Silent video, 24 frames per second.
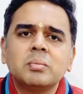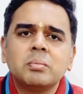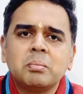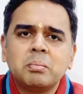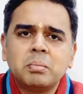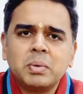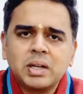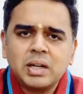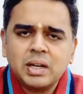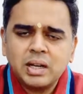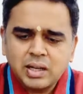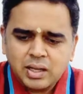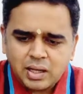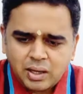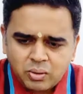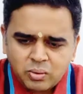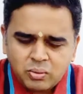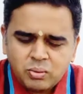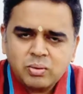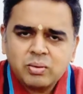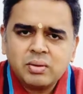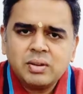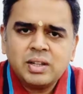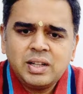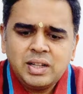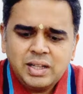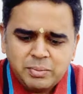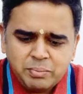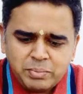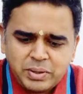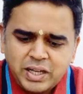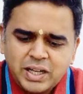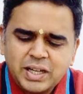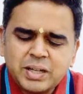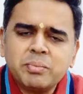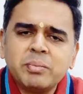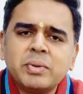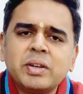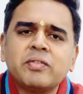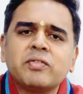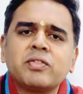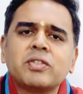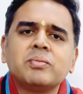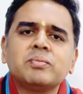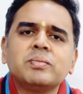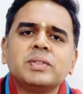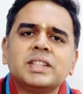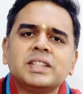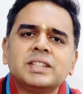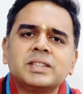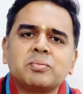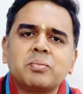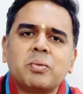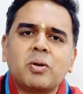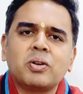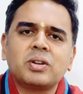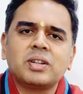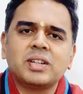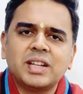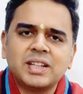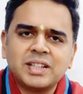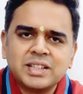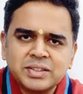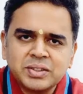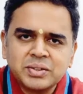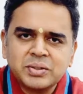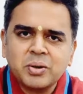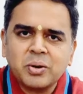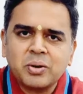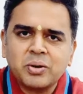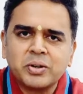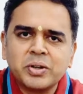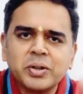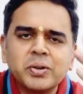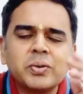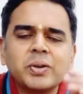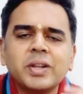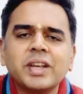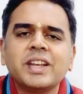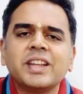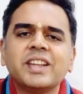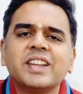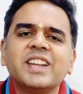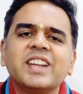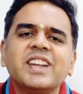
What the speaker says: but now liberate me from this pot, that is your duty.